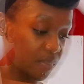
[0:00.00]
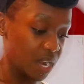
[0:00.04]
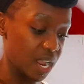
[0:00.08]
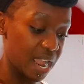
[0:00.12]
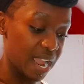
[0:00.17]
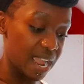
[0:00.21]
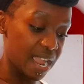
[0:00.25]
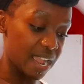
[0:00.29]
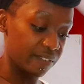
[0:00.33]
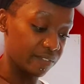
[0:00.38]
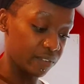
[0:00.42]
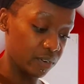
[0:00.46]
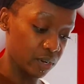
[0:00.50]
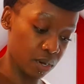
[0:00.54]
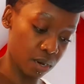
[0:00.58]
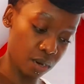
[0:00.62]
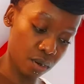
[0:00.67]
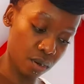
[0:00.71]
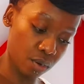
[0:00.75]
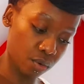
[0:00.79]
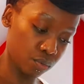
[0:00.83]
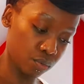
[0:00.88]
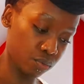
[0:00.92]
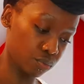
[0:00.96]
I have
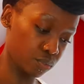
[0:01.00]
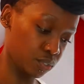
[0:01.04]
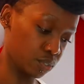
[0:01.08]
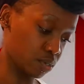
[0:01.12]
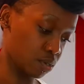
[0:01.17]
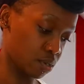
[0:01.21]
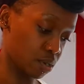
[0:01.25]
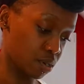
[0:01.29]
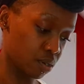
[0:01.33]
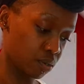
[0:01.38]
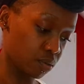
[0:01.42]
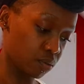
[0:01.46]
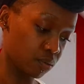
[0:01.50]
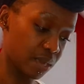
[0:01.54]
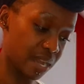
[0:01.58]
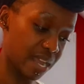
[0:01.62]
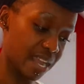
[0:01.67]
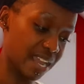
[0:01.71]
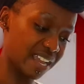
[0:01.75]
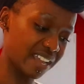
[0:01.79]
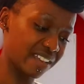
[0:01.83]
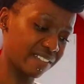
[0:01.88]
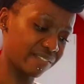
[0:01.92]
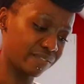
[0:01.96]
goals, yo. I
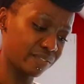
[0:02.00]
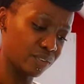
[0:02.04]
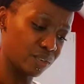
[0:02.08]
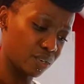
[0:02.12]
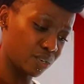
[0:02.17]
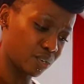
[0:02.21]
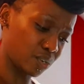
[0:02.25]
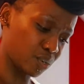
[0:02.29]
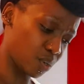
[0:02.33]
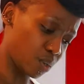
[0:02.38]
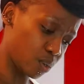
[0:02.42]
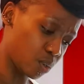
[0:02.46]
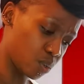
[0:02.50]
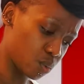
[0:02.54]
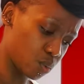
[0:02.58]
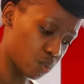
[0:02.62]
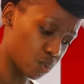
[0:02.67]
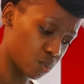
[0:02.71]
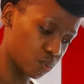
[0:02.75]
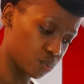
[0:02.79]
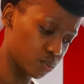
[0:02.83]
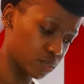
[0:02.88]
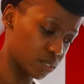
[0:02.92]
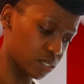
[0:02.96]
have
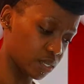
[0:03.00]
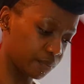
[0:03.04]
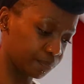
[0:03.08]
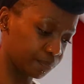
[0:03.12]
goals.